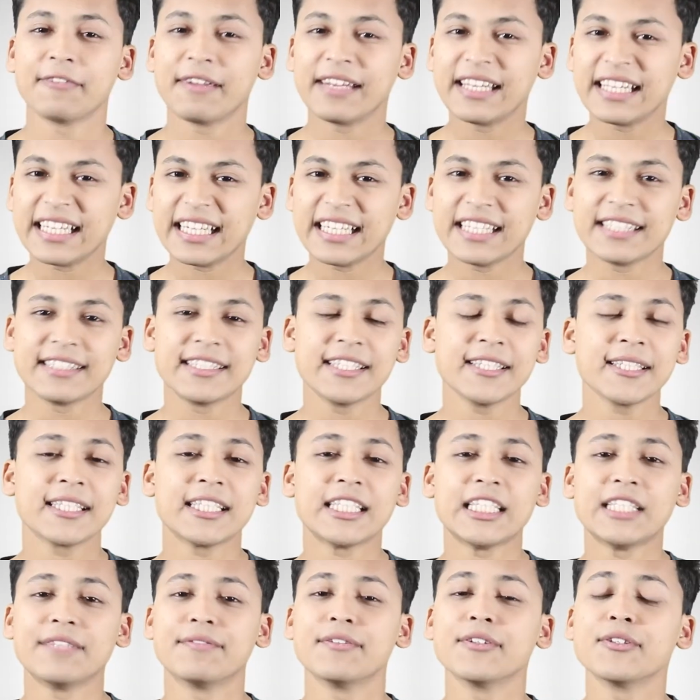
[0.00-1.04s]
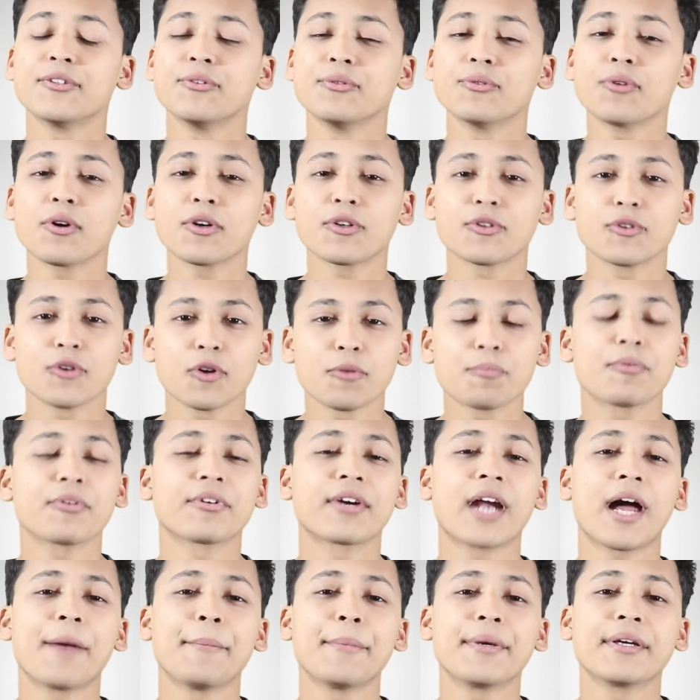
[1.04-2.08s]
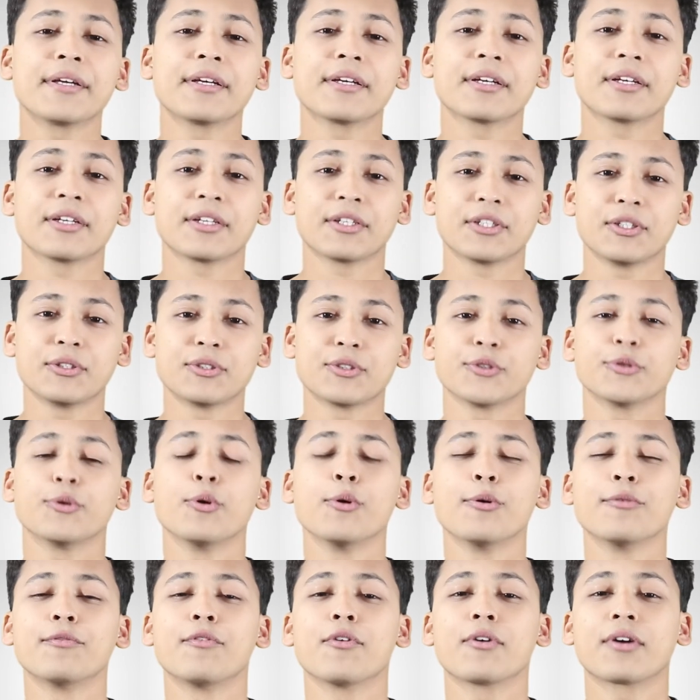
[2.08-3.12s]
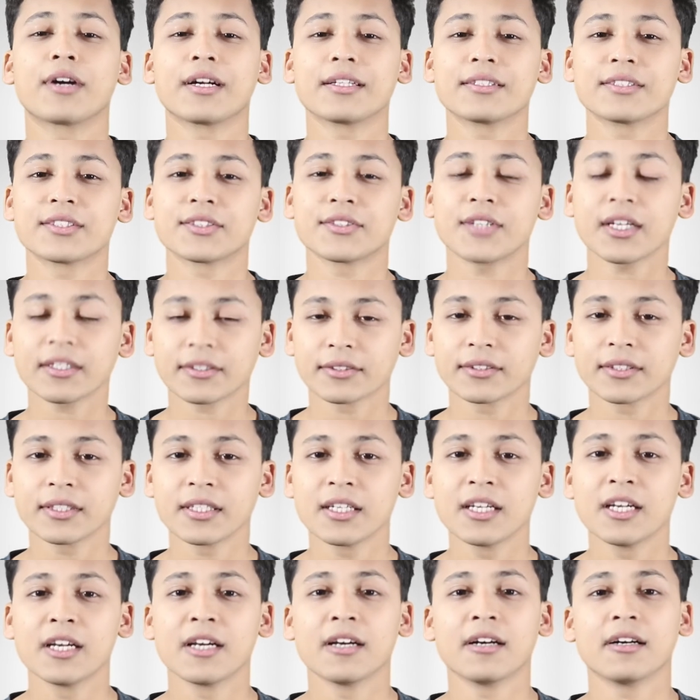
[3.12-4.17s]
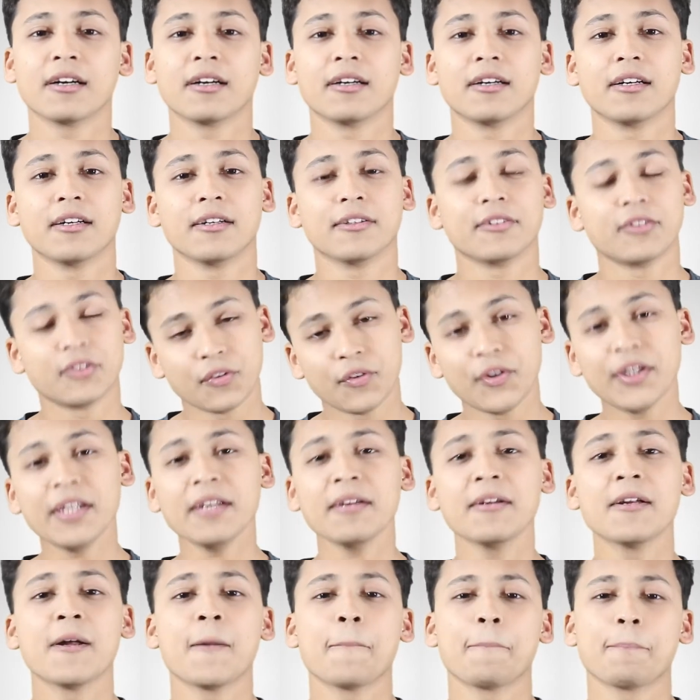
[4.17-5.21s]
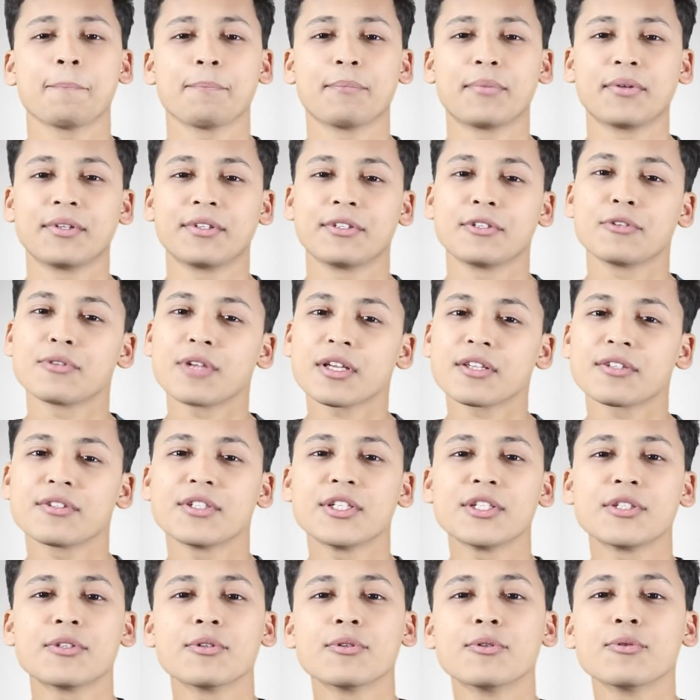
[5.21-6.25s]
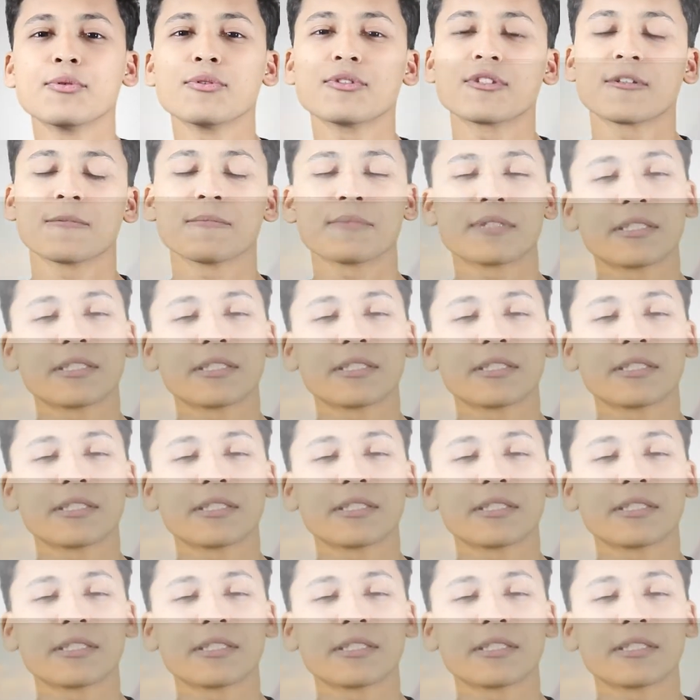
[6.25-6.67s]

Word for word: very easy if you do not know programming you should go for construct uh, 3 you just need to do some